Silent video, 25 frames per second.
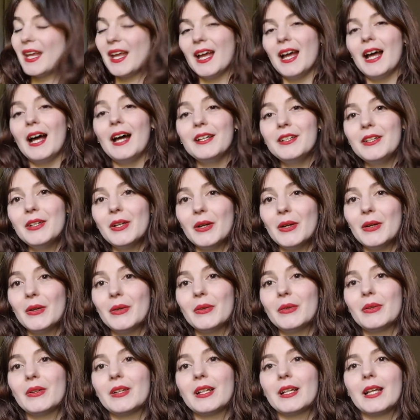I
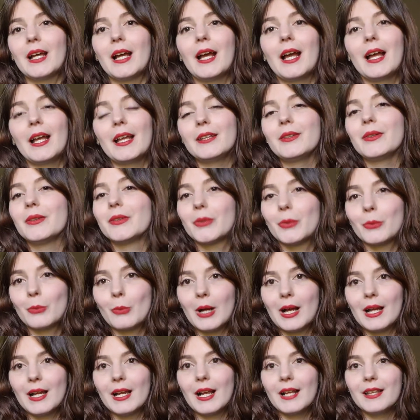don't know
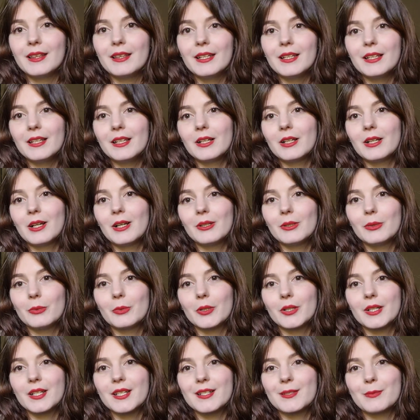why. I think
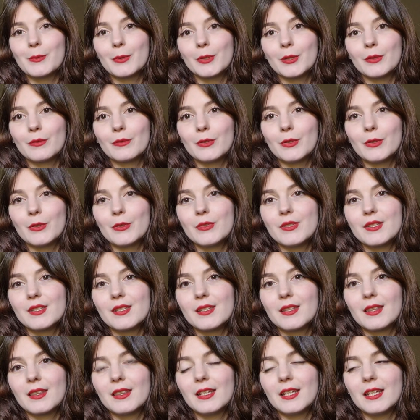colorwork is one of
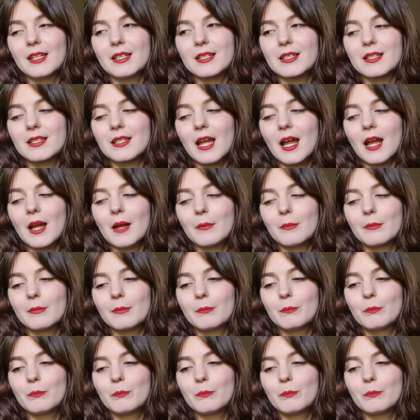those things that